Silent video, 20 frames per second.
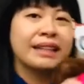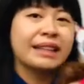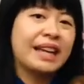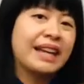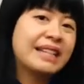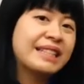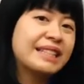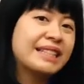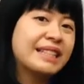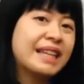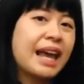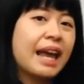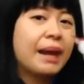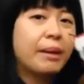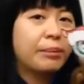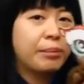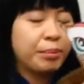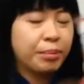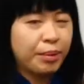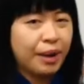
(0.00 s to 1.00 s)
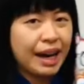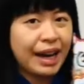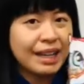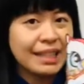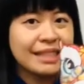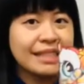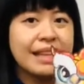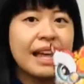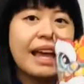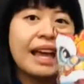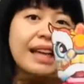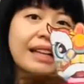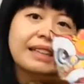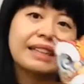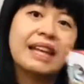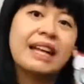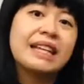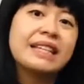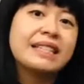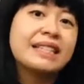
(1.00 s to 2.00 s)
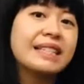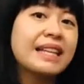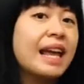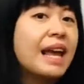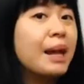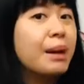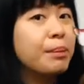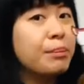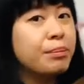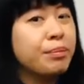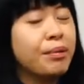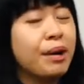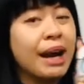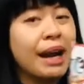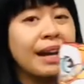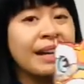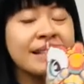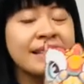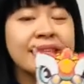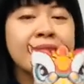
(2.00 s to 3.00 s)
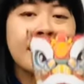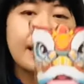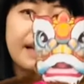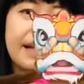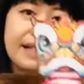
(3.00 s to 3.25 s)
Dance and pranks, dance and pranks.